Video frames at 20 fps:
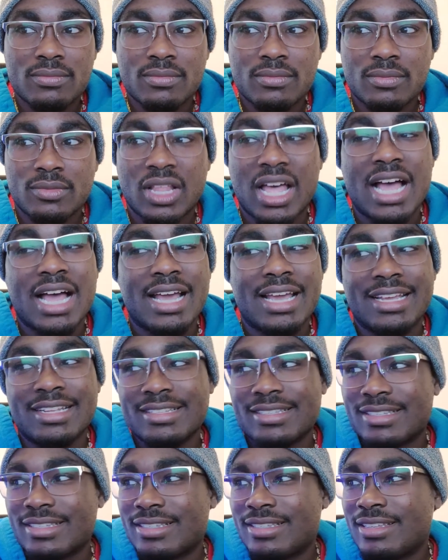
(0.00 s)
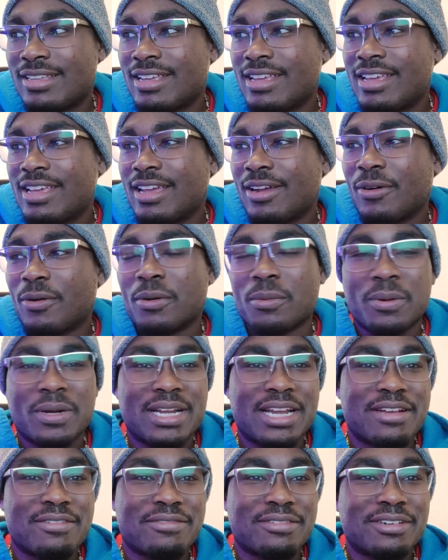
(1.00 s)
lines or
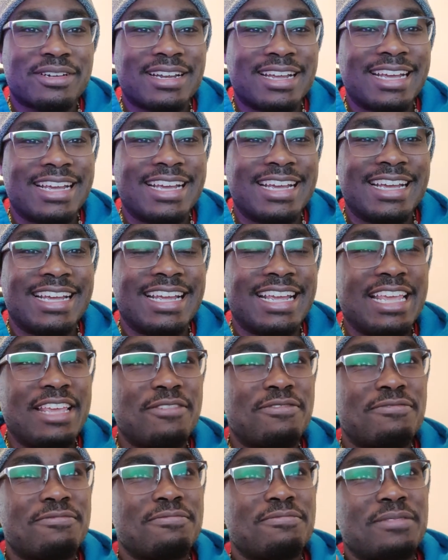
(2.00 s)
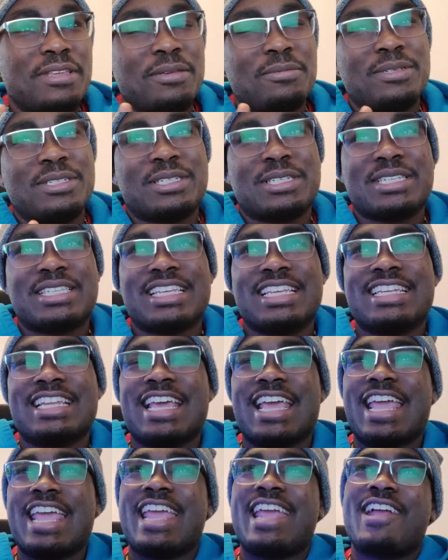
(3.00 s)
whatever, and he was just in
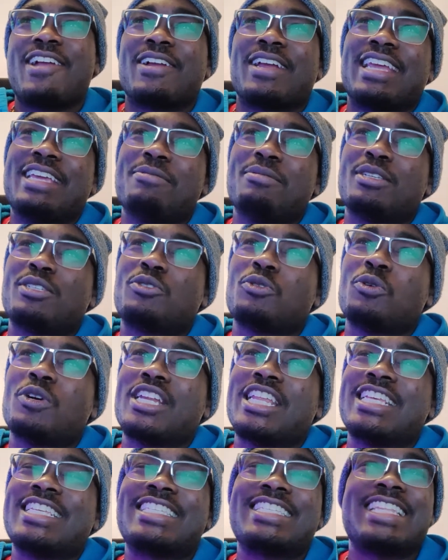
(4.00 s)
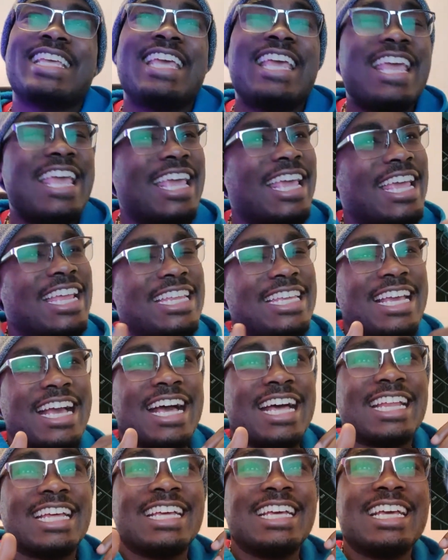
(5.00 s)
the air and he was doing his thing and he
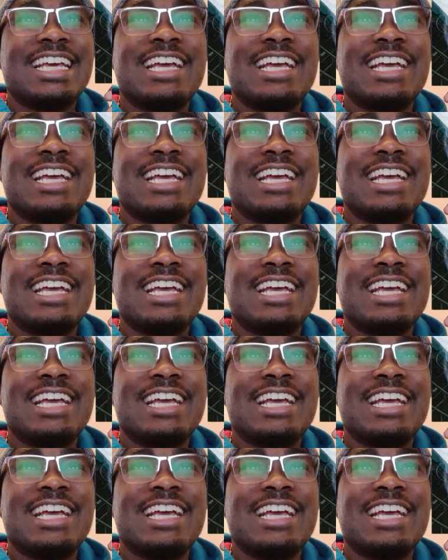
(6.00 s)
got